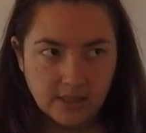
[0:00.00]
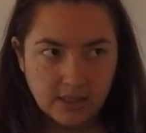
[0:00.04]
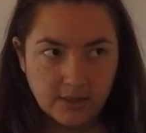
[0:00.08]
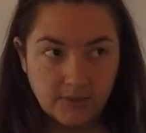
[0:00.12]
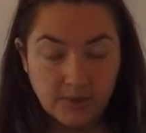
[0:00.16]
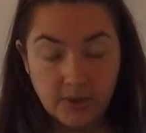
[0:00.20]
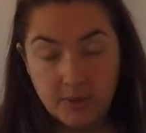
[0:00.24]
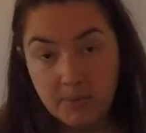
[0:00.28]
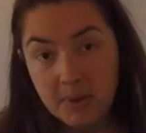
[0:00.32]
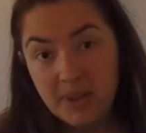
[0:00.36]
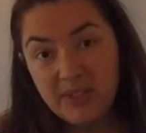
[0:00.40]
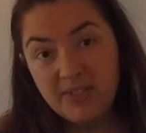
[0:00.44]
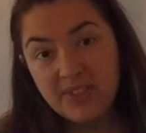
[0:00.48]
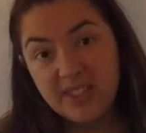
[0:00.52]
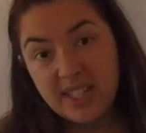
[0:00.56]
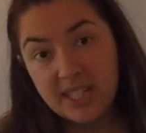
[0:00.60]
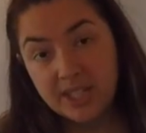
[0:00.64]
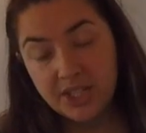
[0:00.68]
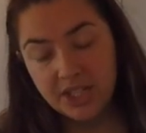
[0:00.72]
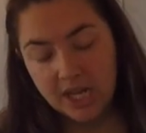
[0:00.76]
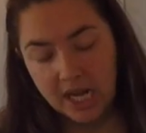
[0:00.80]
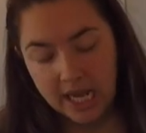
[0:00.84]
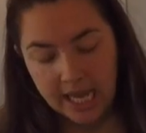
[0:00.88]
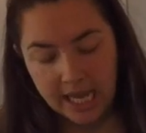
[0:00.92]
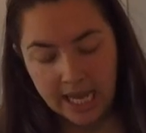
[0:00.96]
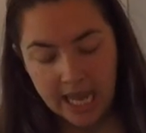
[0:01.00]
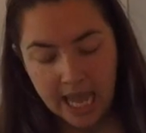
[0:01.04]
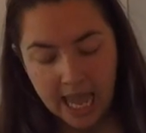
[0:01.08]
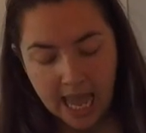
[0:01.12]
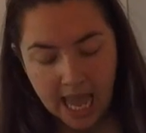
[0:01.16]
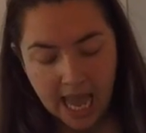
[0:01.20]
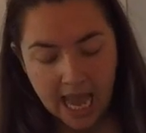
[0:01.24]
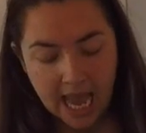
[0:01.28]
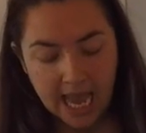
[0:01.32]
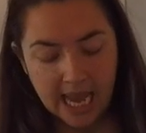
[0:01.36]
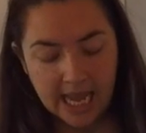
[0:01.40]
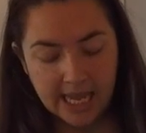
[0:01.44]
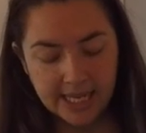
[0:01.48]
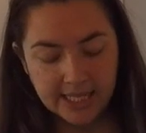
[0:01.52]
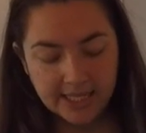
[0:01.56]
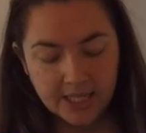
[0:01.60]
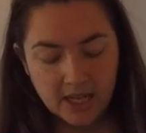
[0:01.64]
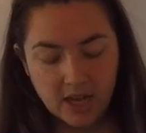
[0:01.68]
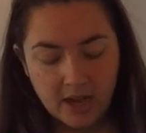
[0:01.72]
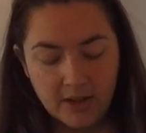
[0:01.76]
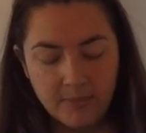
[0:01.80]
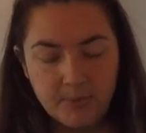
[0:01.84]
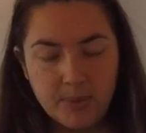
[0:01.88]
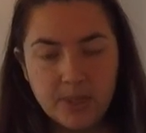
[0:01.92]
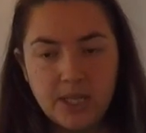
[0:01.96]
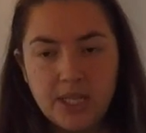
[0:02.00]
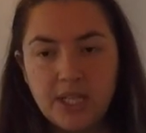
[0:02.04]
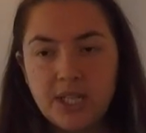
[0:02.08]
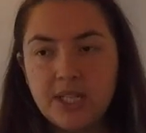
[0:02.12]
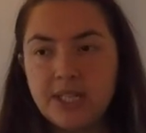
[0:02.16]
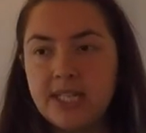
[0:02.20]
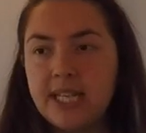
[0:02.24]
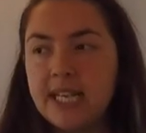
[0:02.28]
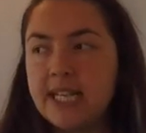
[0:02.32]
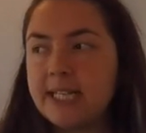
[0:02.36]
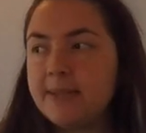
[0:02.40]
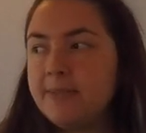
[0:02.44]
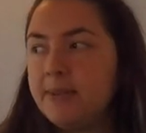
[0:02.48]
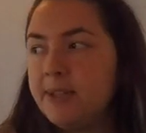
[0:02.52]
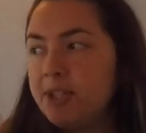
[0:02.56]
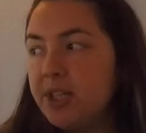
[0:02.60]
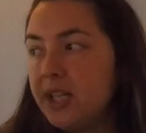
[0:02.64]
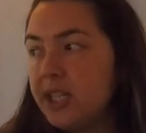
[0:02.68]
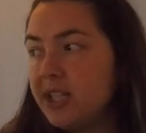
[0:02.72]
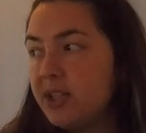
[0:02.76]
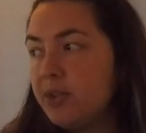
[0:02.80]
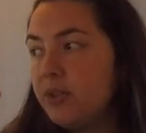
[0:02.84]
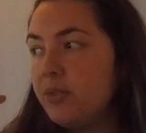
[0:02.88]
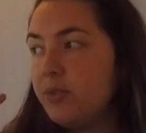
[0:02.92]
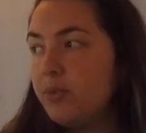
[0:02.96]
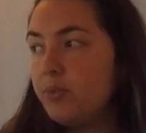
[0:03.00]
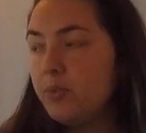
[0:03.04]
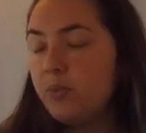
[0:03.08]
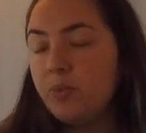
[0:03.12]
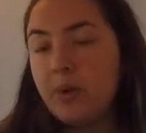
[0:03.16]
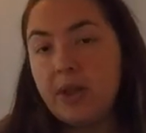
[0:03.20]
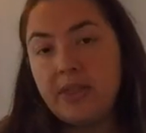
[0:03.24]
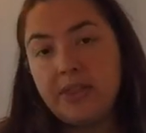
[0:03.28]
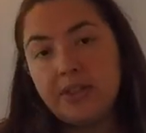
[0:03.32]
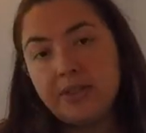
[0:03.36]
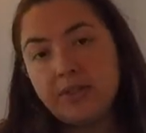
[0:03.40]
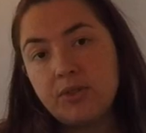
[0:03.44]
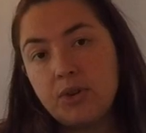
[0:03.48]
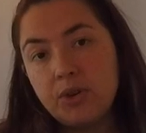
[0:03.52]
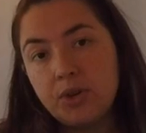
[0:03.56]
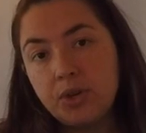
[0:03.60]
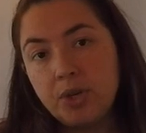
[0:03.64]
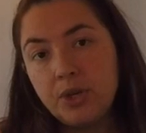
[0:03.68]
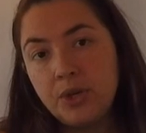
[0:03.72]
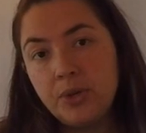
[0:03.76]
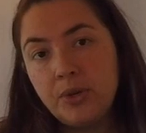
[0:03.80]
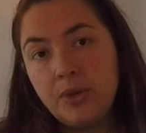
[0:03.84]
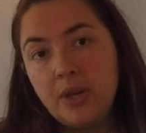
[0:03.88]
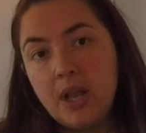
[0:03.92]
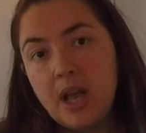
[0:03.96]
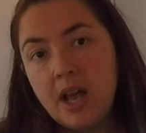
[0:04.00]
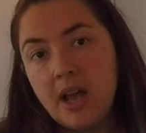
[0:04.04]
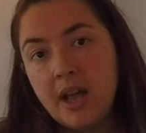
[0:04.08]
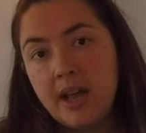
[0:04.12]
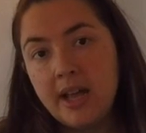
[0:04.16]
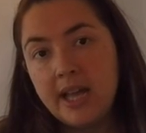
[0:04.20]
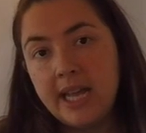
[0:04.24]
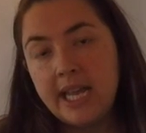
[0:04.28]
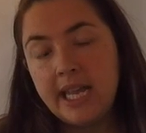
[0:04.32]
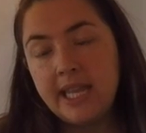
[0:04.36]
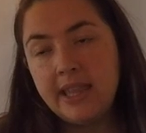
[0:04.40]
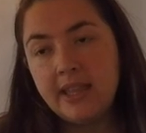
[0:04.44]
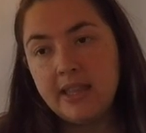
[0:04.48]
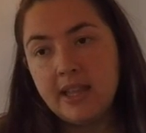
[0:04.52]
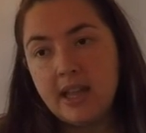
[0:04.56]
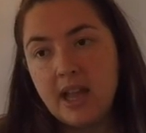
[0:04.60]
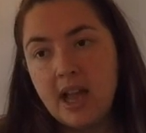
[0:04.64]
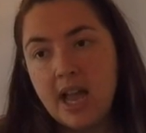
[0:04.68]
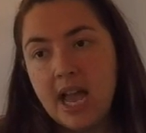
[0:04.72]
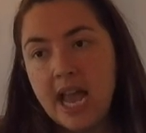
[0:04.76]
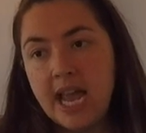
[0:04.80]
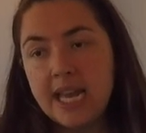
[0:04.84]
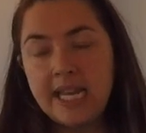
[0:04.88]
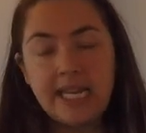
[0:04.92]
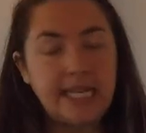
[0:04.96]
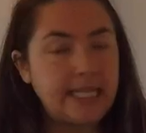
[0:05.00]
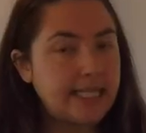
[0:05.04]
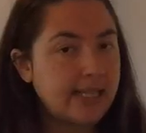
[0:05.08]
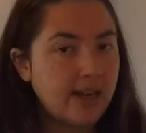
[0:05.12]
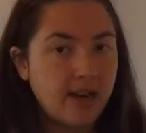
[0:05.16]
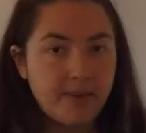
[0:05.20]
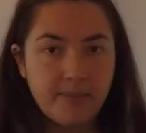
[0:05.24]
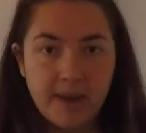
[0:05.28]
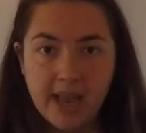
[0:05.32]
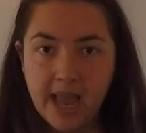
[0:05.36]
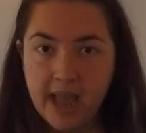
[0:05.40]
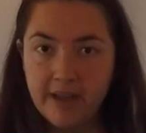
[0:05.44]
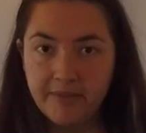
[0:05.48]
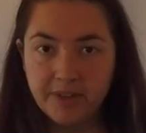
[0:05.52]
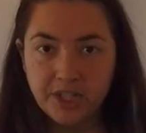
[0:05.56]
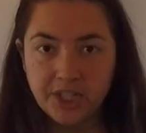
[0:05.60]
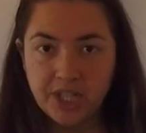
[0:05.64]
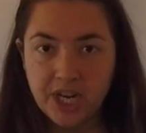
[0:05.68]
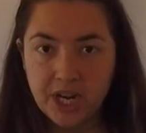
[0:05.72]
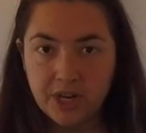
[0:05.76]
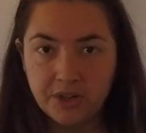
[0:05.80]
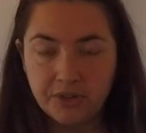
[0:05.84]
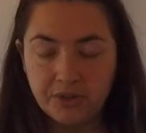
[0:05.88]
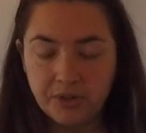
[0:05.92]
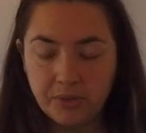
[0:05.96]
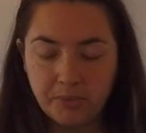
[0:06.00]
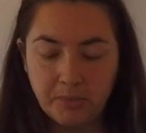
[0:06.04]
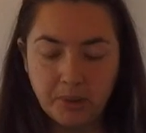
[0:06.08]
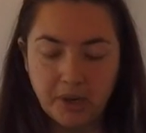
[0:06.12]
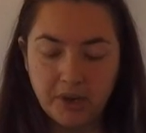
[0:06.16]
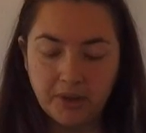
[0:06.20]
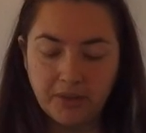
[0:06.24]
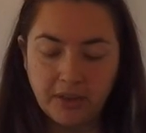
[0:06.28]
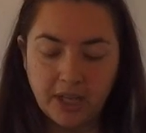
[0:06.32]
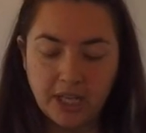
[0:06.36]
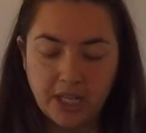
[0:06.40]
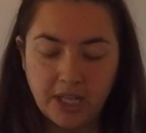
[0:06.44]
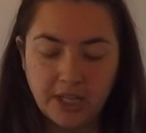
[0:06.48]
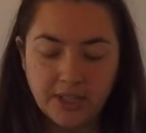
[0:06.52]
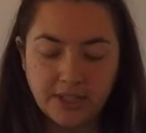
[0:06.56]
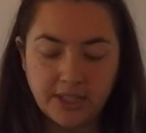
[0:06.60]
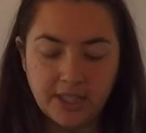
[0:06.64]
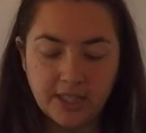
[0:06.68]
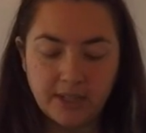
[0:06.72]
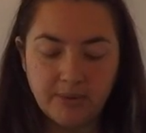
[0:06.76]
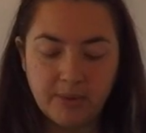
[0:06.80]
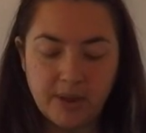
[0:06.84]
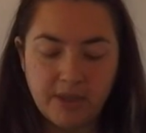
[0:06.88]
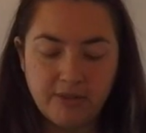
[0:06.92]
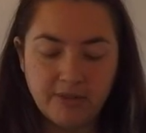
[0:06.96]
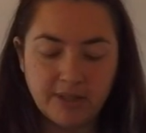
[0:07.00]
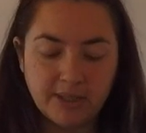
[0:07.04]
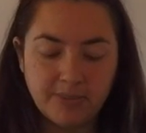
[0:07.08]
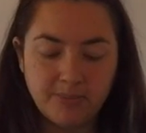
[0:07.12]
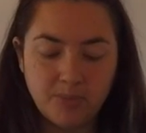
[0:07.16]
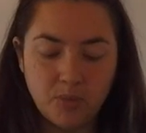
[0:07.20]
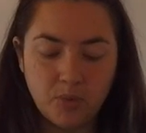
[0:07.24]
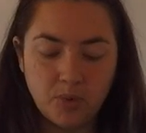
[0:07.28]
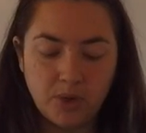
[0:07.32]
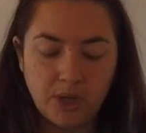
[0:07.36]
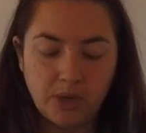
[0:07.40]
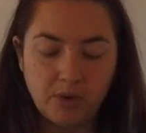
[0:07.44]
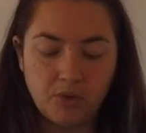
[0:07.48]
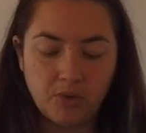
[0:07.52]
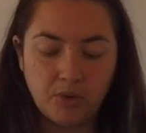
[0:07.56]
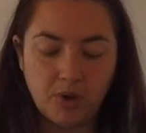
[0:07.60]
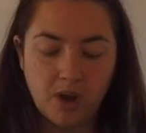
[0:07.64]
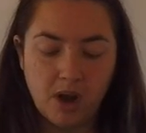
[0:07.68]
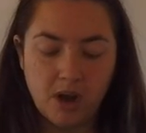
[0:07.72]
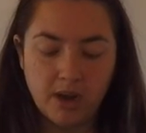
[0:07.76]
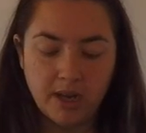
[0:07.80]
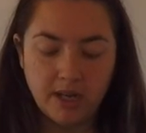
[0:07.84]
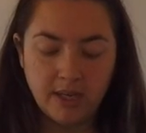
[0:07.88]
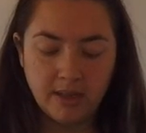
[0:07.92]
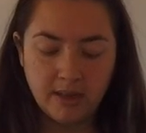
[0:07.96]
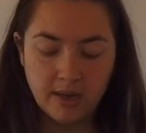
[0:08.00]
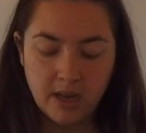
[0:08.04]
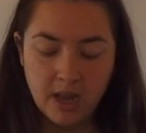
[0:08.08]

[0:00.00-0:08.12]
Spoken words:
a few months actually, and I've been using it, especially as the weather's got cooler, in any time I have a shower or bath I use it, whether it's morning or night.